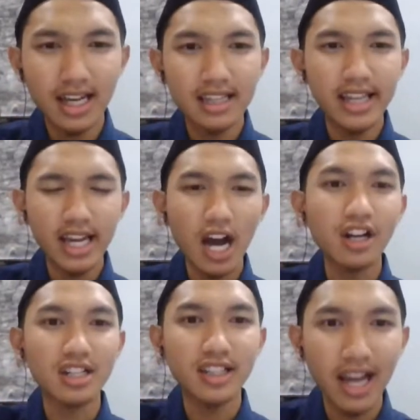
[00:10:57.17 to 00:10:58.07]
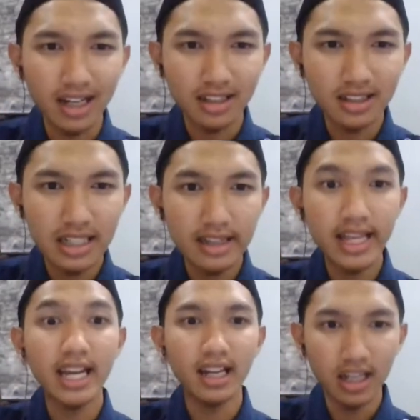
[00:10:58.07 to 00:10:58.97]
they understand,
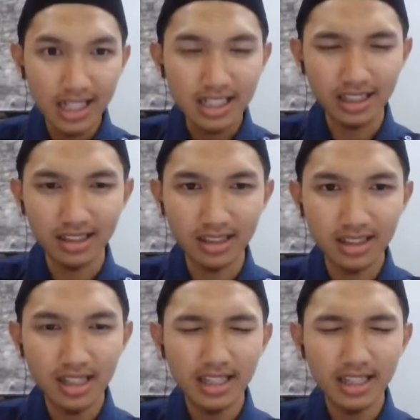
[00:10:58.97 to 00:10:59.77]
they learn